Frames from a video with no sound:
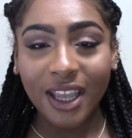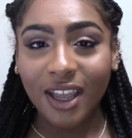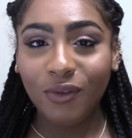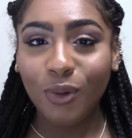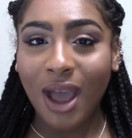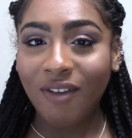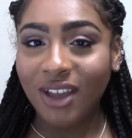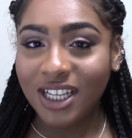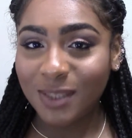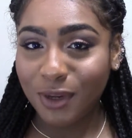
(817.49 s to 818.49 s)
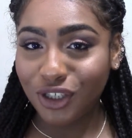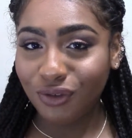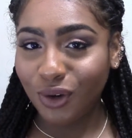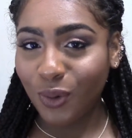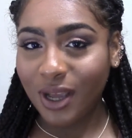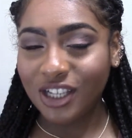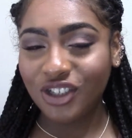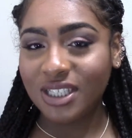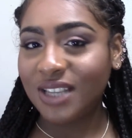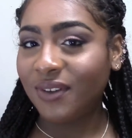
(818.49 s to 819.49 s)
If you have any special requests,
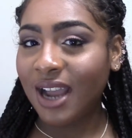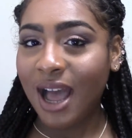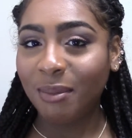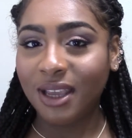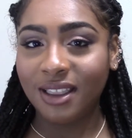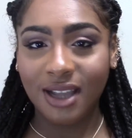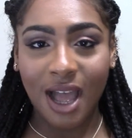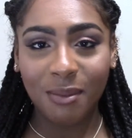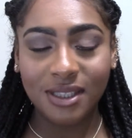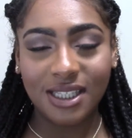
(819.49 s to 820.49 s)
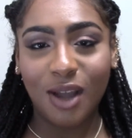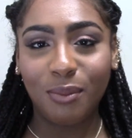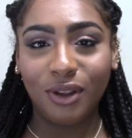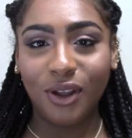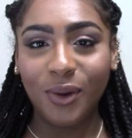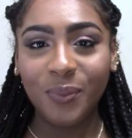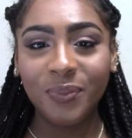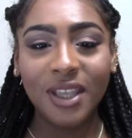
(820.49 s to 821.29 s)
just leave a comment in the comments down below,